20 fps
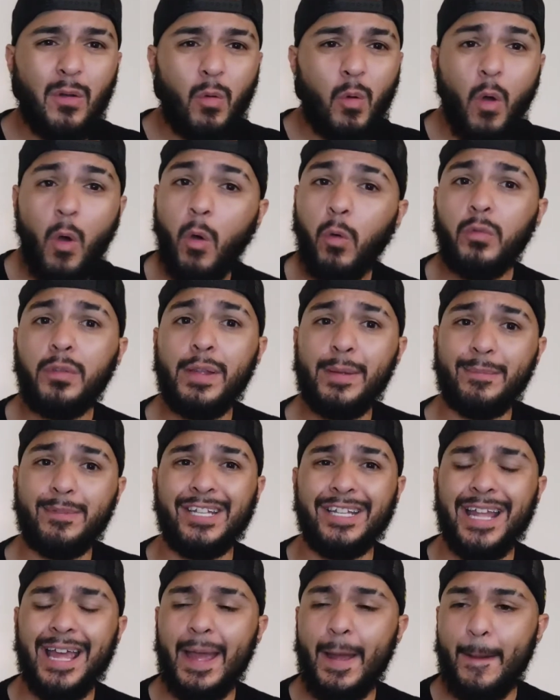I don't hold
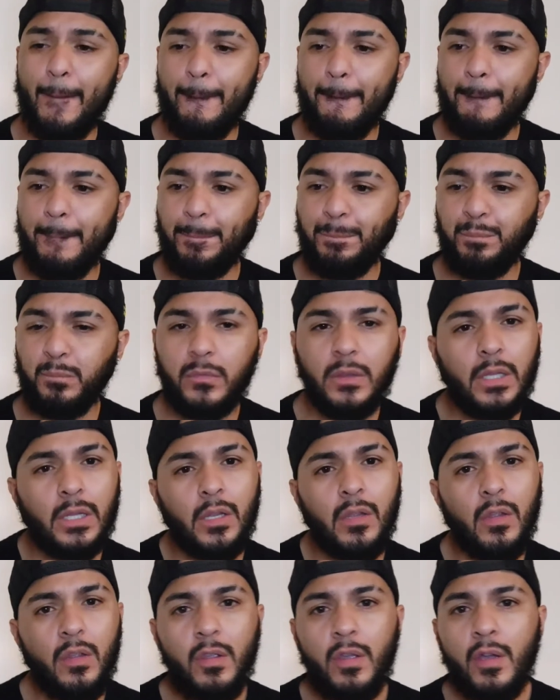them to that.
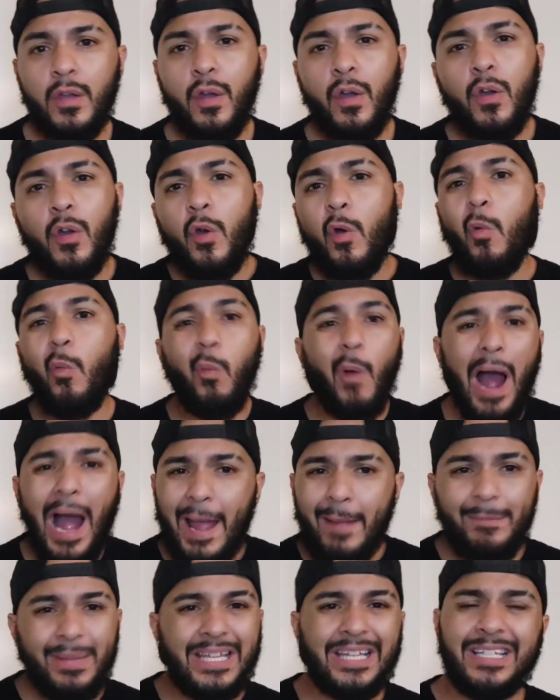
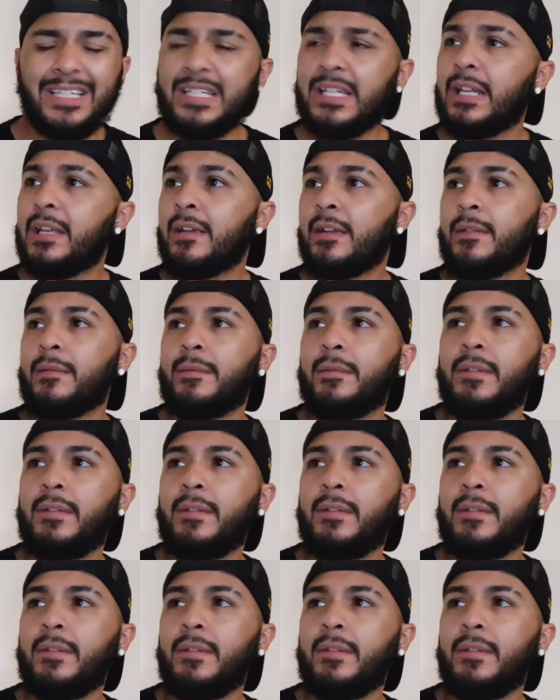Why? Because